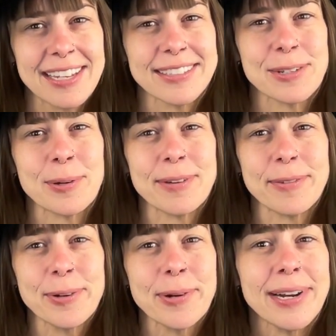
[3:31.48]
So if
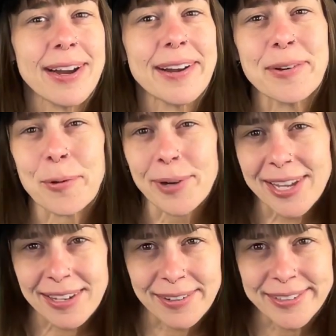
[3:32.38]
you're
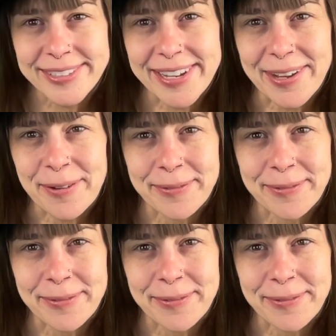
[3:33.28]
annoying yourself,